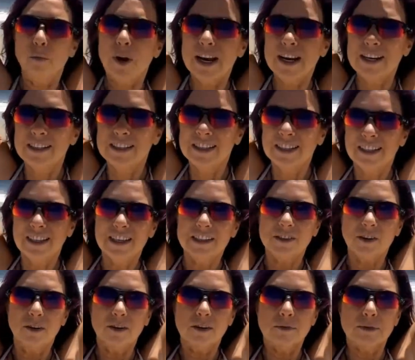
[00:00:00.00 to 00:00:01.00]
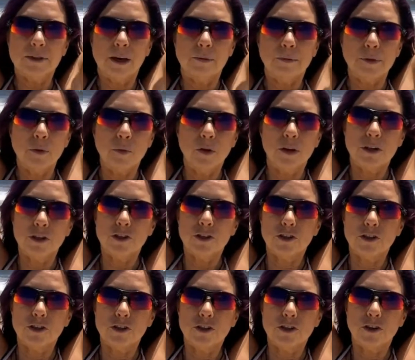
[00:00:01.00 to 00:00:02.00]
When you raise raising these arms up, you
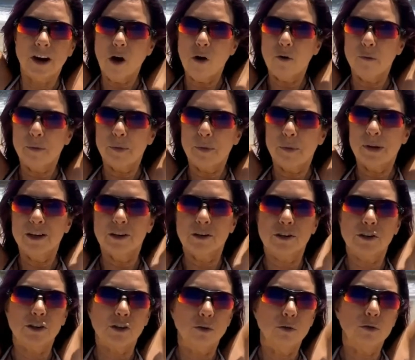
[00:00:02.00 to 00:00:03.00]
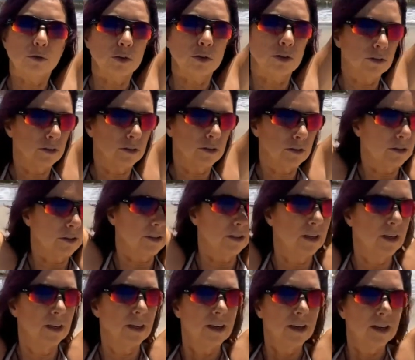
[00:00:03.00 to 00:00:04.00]
want to try to open your
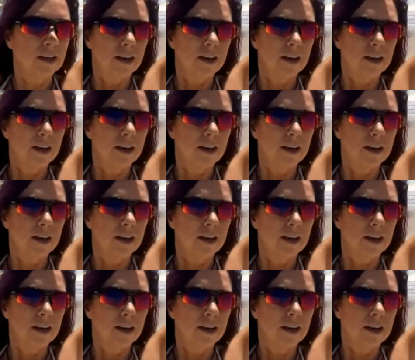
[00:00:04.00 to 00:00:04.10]
shoulders.